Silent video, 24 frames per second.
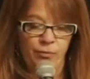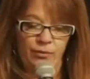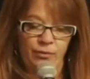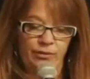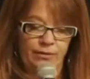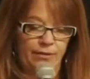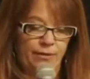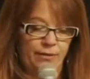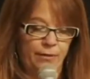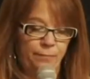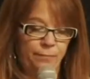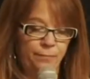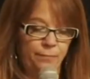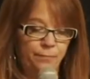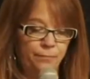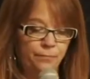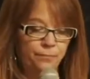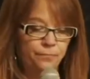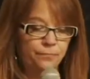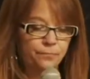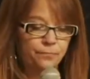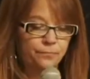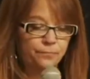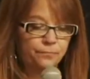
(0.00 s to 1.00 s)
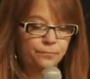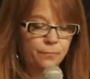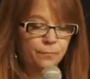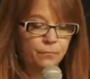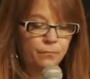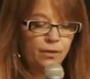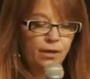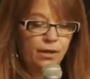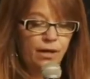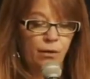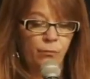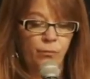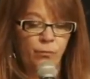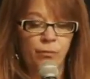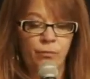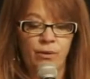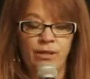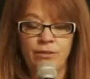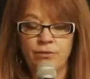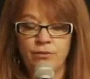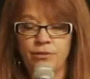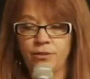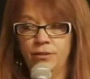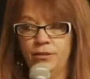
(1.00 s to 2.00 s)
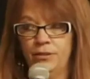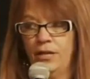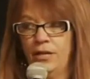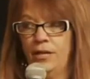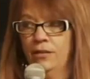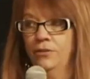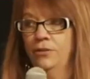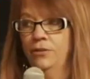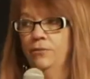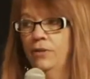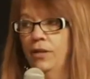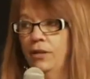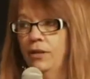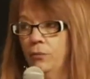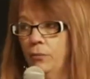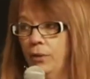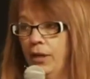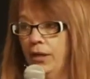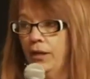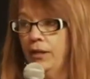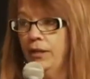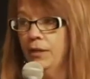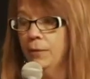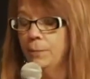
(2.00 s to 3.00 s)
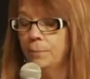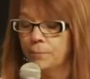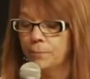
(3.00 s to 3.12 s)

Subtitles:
with him. And we went to the doctor right away.